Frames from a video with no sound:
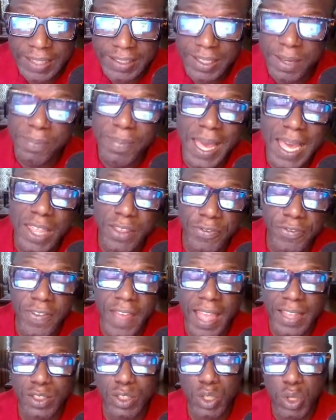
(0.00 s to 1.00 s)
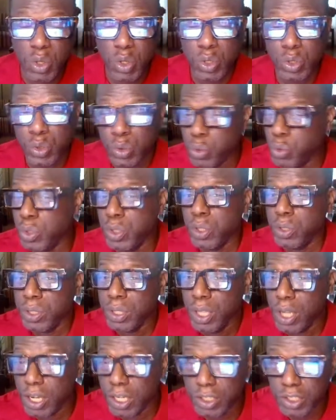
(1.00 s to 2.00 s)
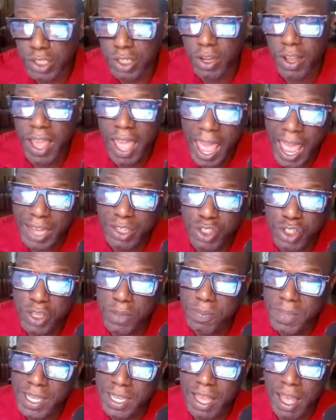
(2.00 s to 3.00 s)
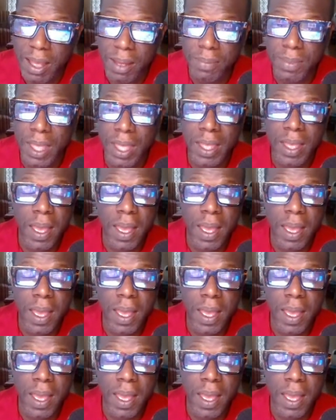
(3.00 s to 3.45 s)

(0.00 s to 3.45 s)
As a matter of fact, those who you nurture actually become